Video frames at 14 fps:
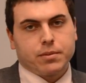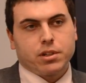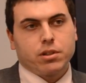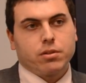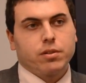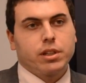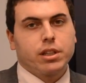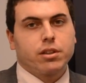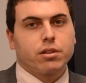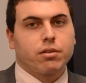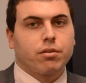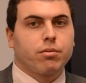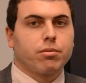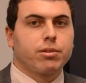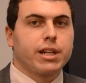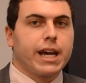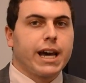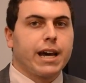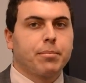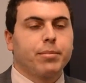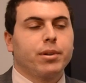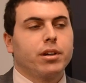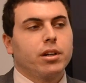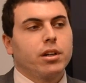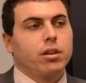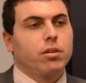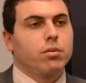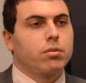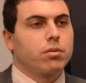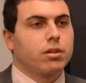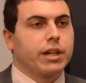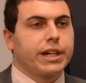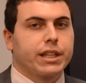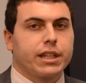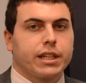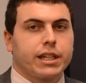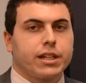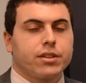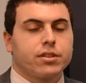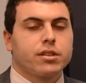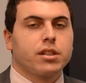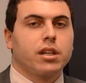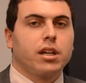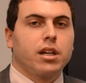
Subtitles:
so either through an app or anything else,